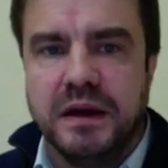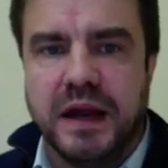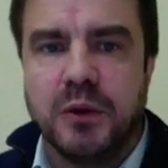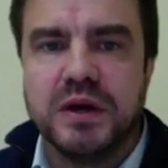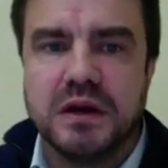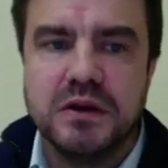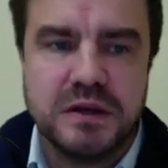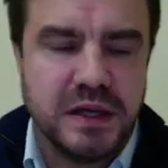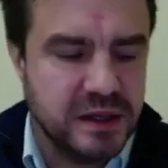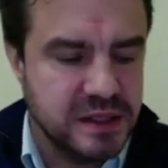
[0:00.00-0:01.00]
Now, we
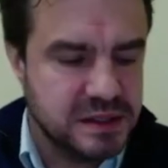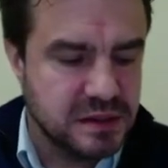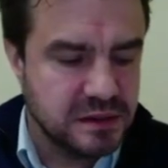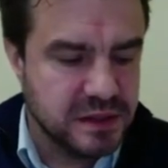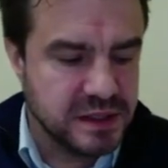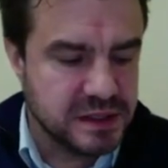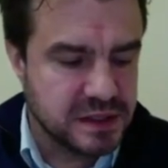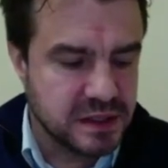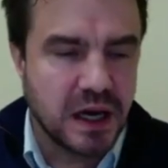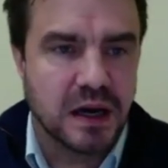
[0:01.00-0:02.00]
looked at this
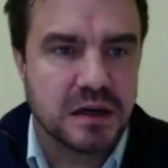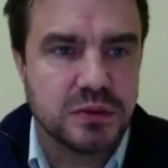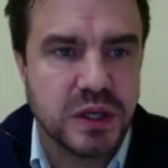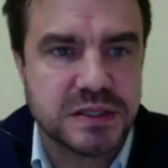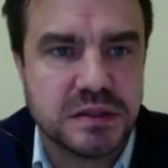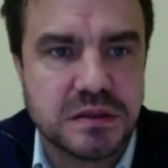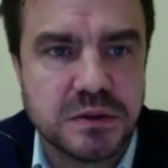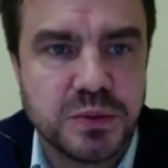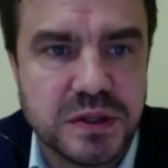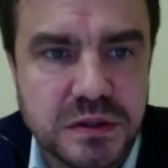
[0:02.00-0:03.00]

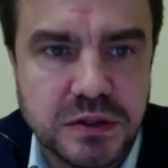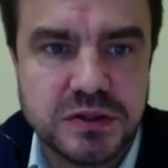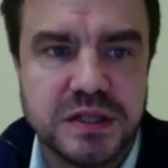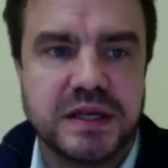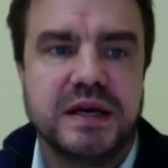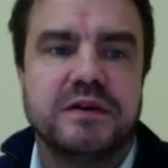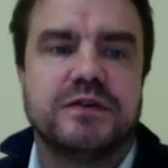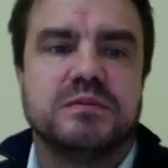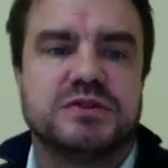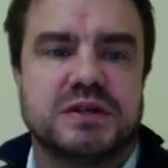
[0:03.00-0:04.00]
question using data
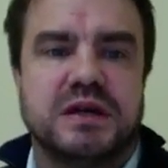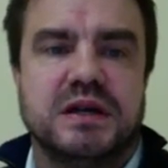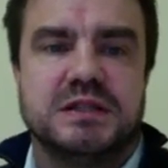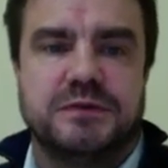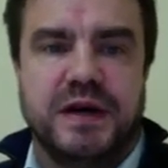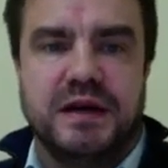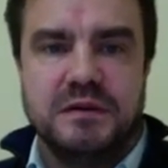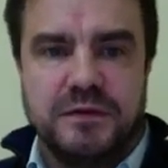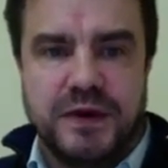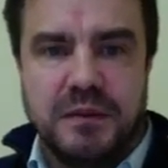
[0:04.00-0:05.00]
from the Chinese
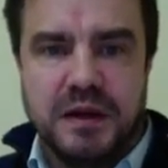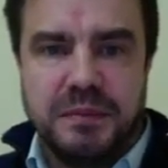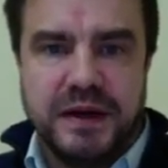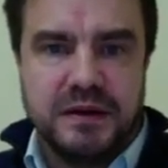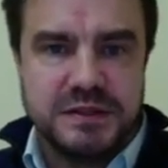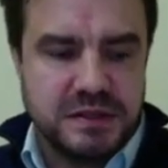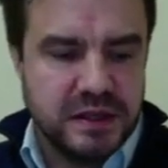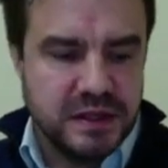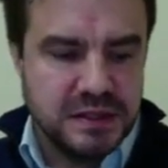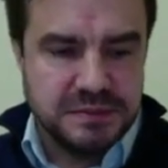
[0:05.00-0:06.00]
family panel
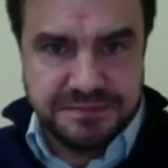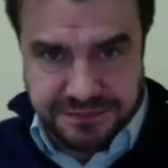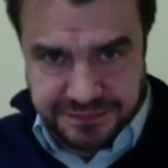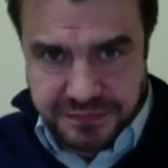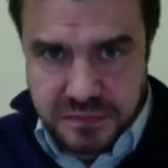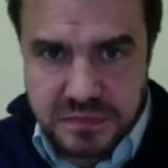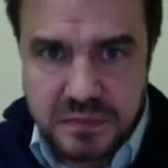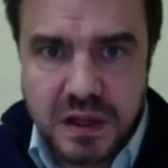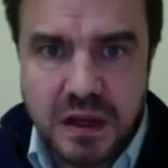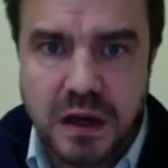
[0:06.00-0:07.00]
studies
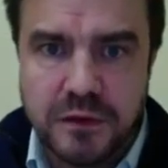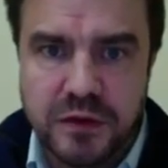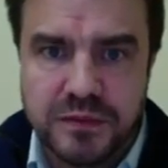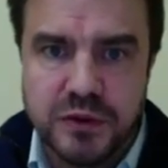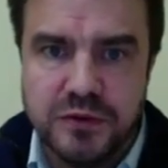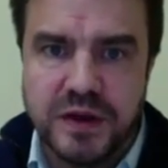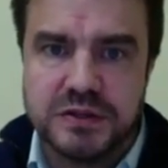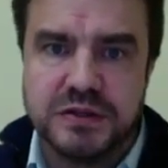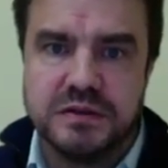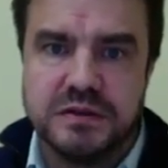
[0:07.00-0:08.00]
from
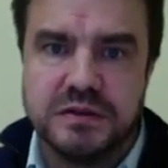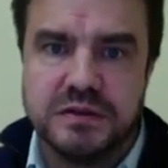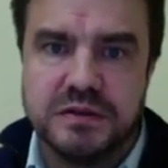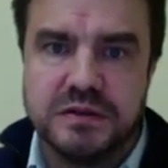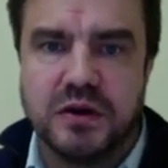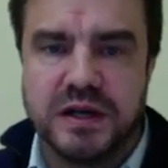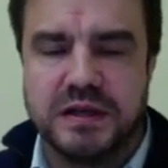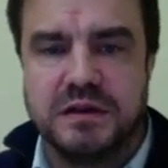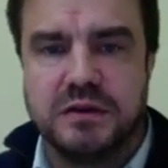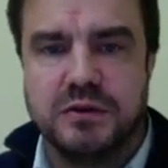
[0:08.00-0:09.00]

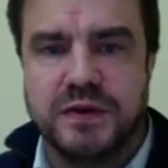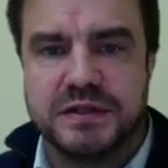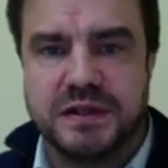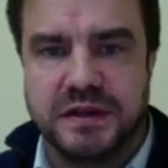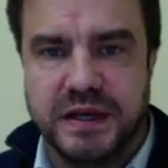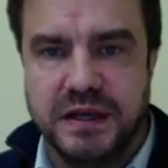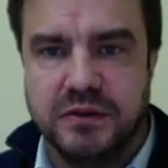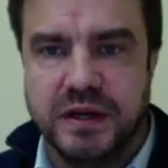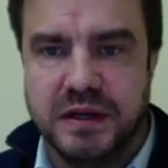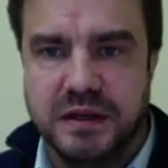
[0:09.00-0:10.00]
collecting 2010
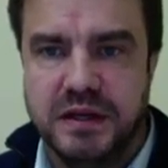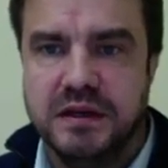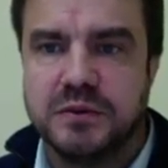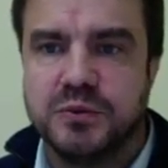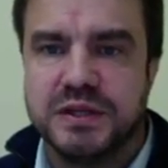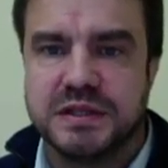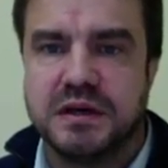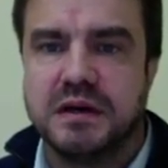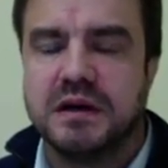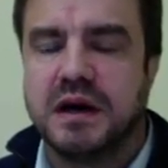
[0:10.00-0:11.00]
to 18, which
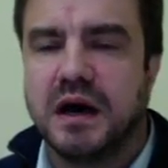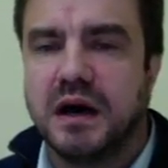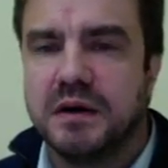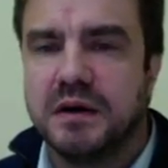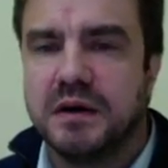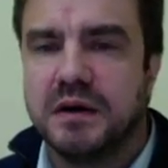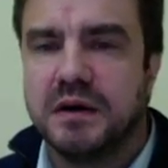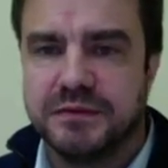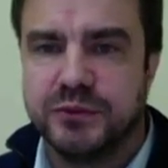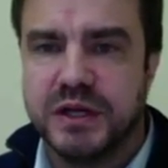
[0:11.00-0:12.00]

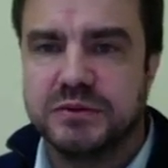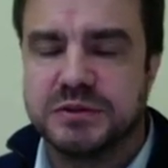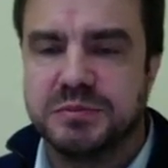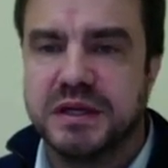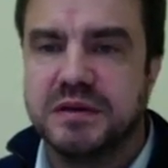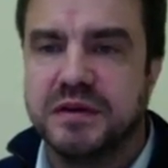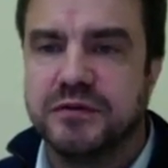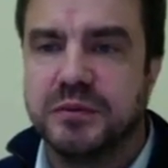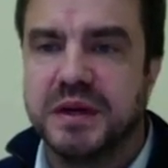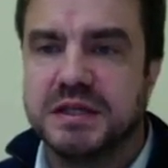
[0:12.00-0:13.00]
have retrospective
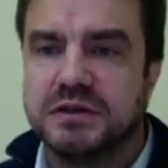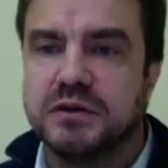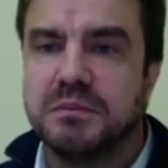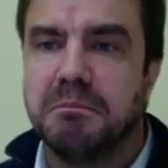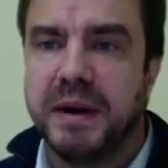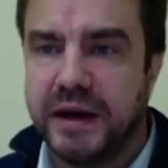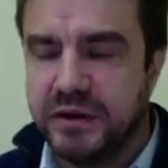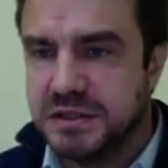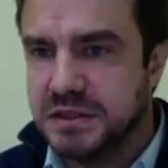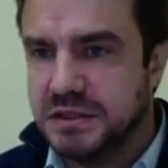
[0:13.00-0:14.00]
information on
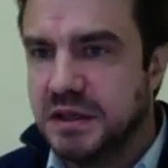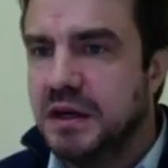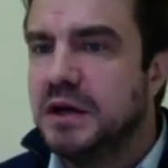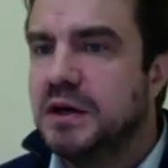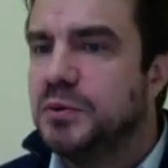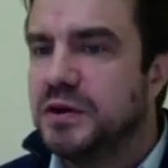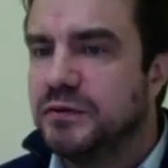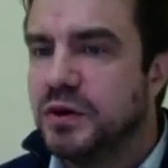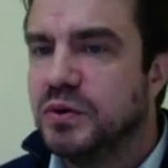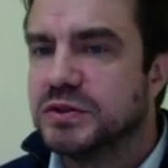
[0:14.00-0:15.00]
marriages. We
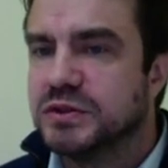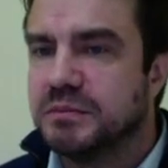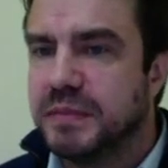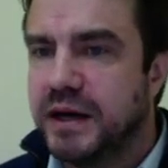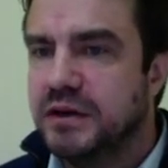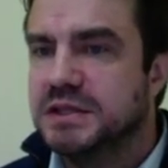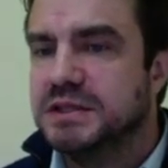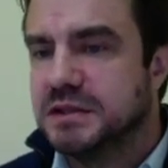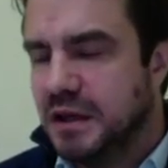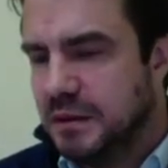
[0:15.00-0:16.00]
focus on
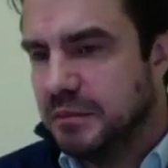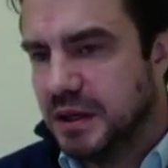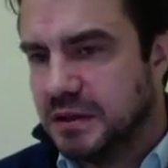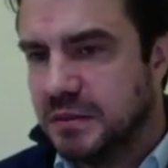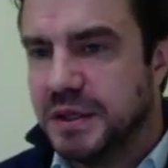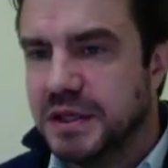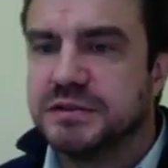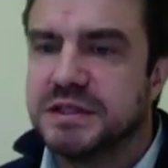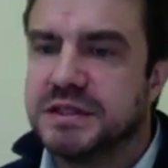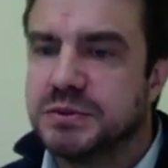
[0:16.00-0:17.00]
marriages partly
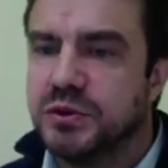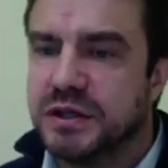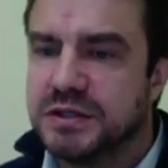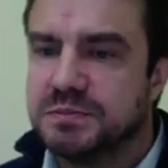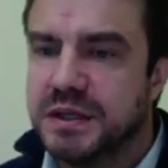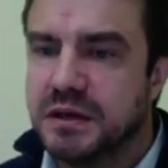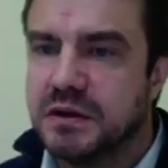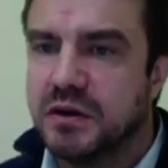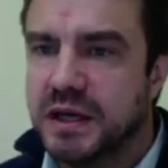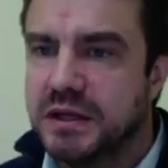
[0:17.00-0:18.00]
because this is what is being
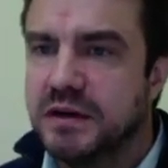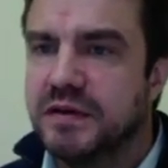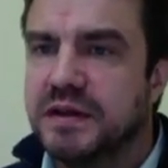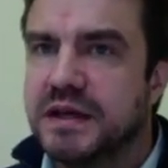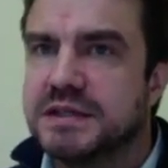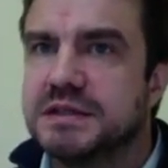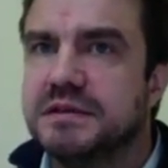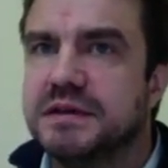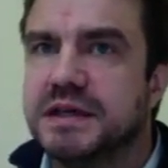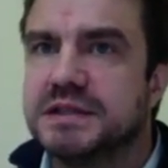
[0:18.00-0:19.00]
collected, but
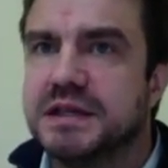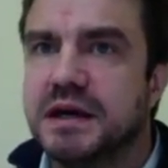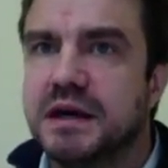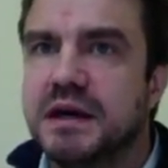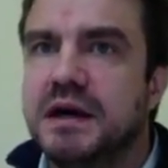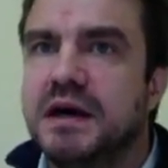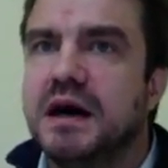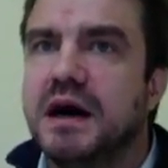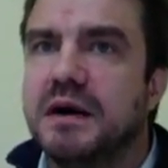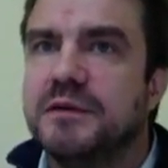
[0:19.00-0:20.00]

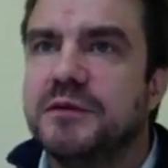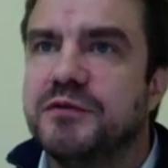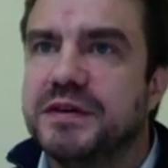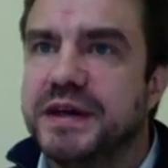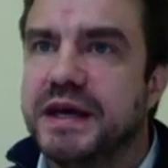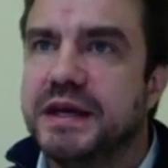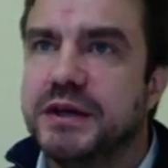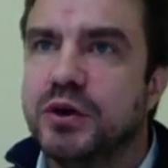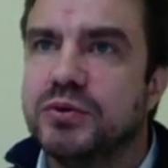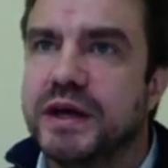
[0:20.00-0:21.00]
the data
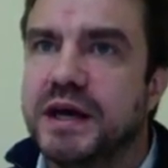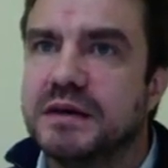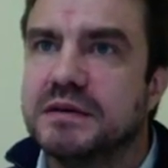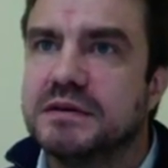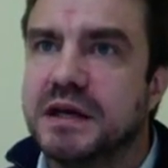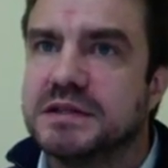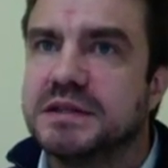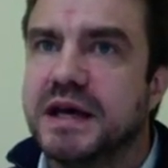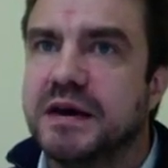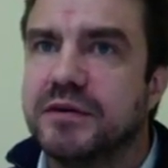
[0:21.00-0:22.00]

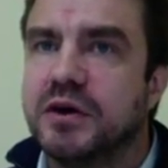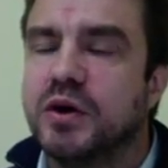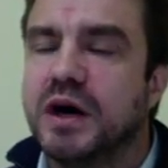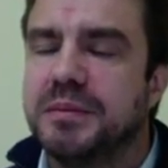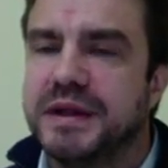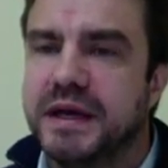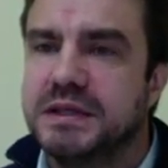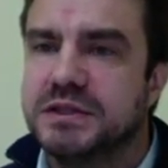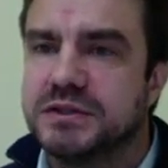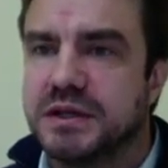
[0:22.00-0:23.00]
doesn't have
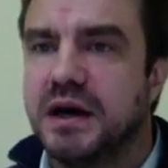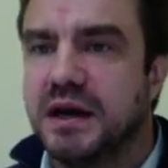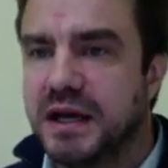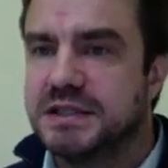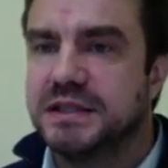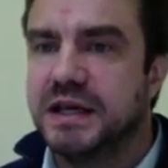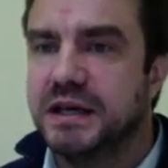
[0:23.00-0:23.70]
cohabitations unless